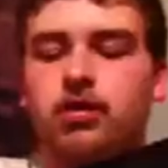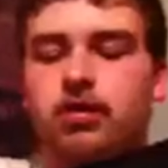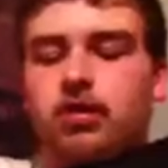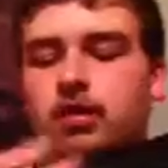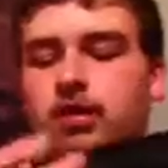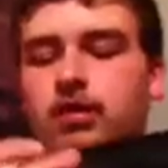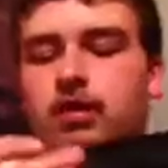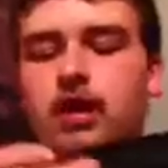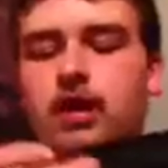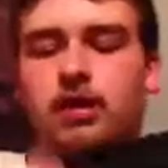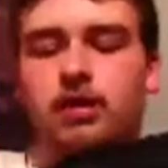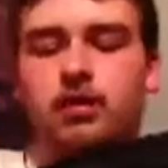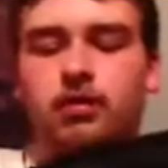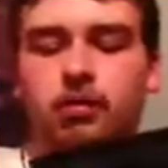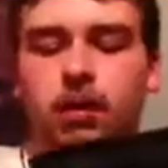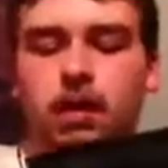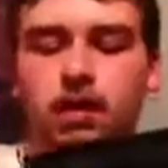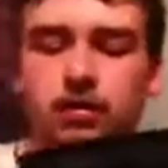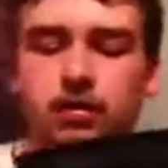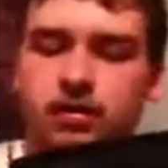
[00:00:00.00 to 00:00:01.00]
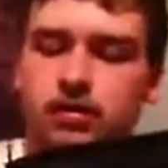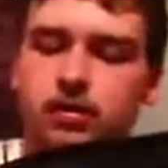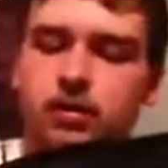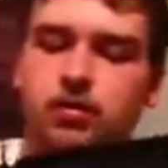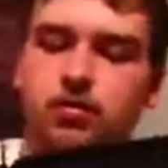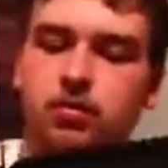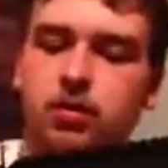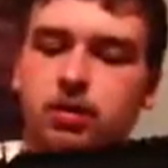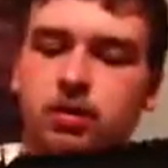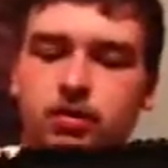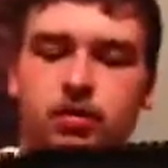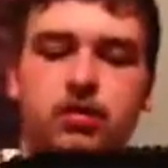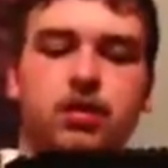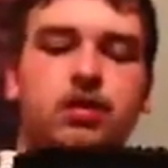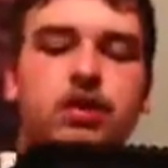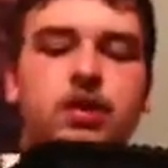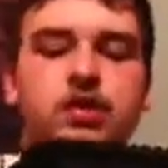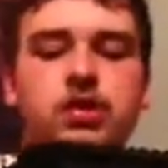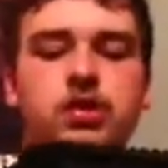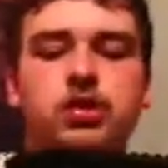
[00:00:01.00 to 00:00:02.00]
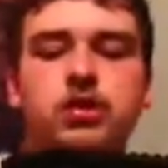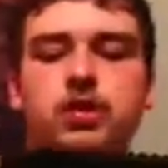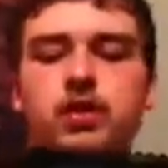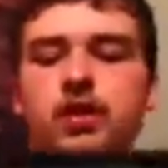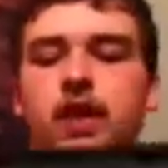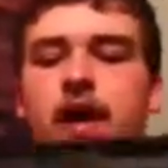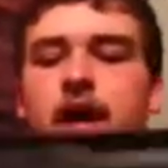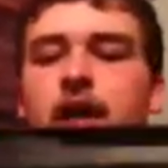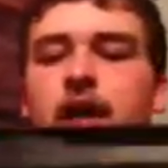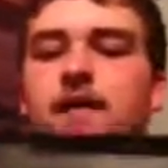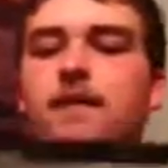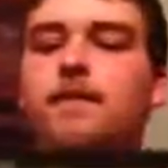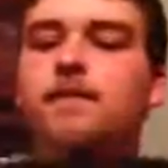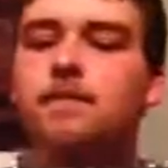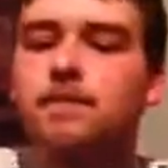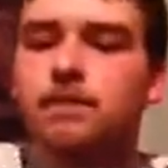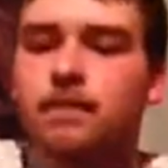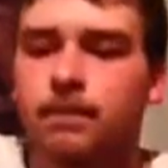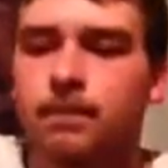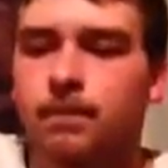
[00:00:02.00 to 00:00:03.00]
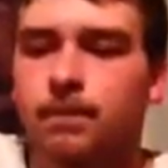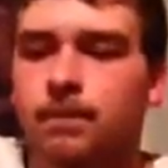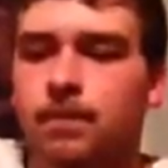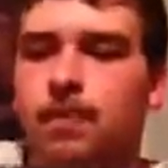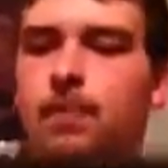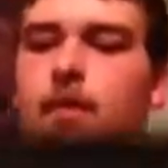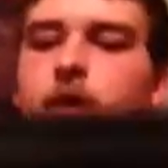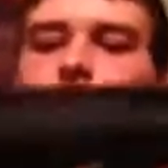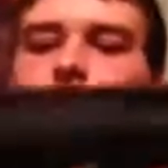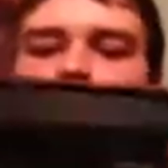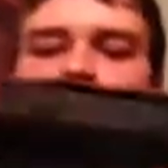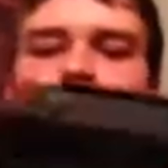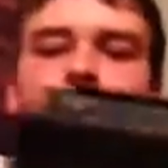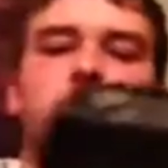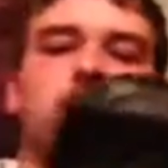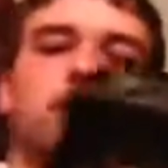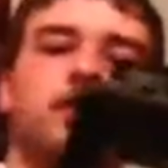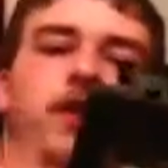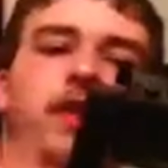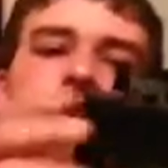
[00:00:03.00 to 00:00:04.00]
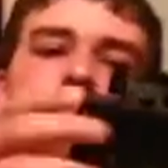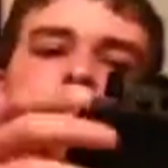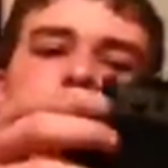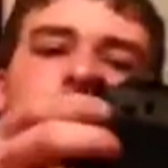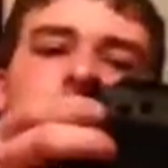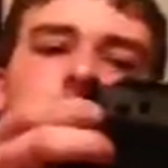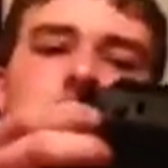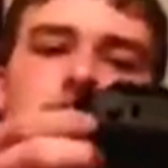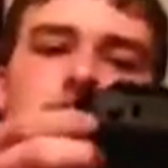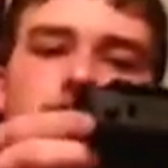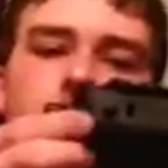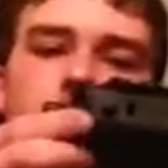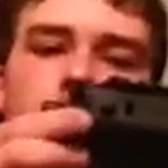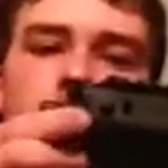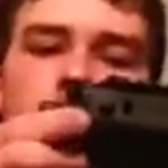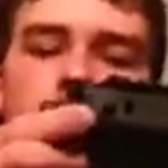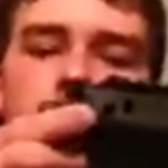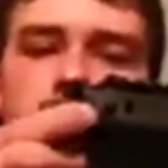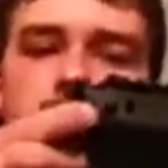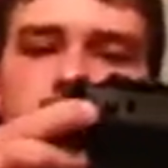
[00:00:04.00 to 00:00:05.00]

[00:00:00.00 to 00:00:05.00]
to look down the rails. This one, there's no issue with that. Also, if that's not your style, you